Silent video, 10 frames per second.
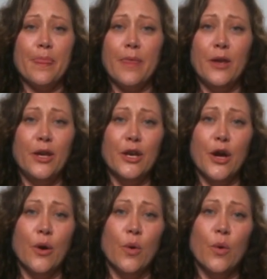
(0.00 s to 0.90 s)
You
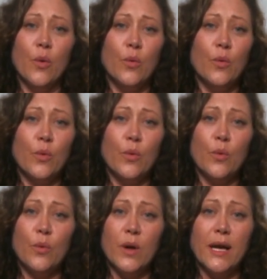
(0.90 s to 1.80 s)
know,
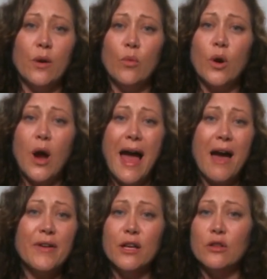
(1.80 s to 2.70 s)
we're
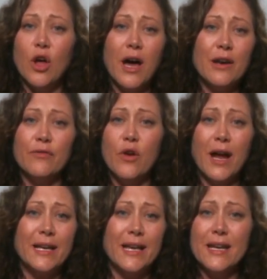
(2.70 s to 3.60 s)
having a lot of
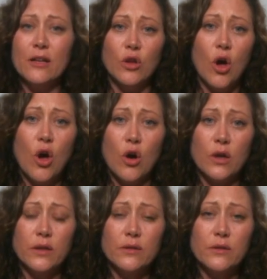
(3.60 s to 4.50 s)
not getting along.
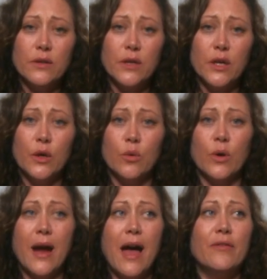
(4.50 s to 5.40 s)

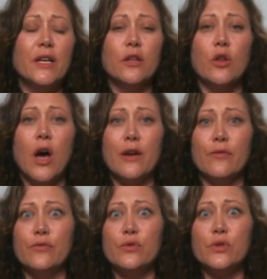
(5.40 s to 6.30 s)
We're having a lot
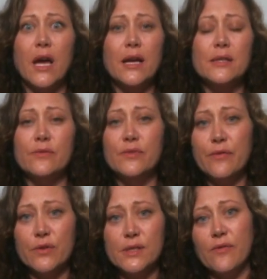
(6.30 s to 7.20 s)
of tons of
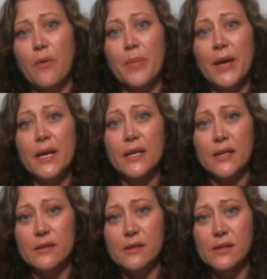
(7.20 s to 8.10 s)
difference of
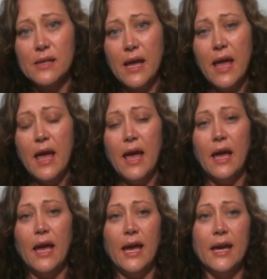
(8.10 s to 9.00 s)
opinions,
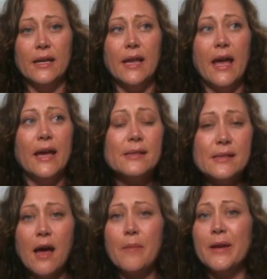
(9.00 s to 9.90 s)
and it's
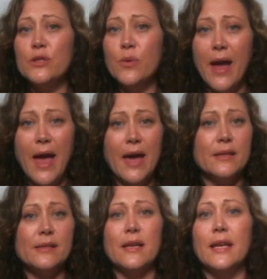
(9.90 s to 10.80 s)
coming to a head.
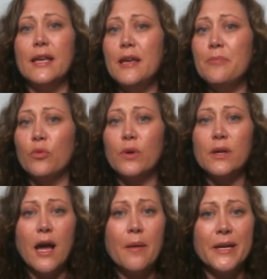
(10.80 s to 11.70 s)
It's going to keep
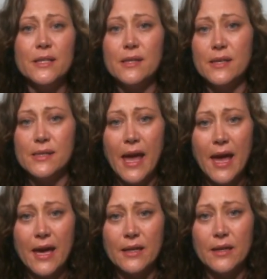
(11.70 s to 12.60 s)
coming to this
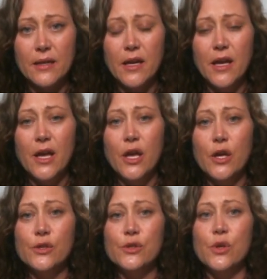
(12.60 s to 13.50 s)
head.
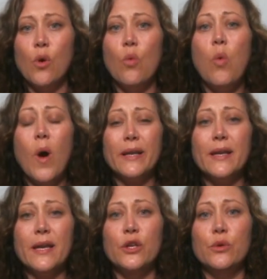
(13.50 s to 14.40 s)
So what
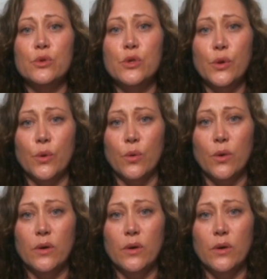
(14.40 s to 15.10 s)
can you do?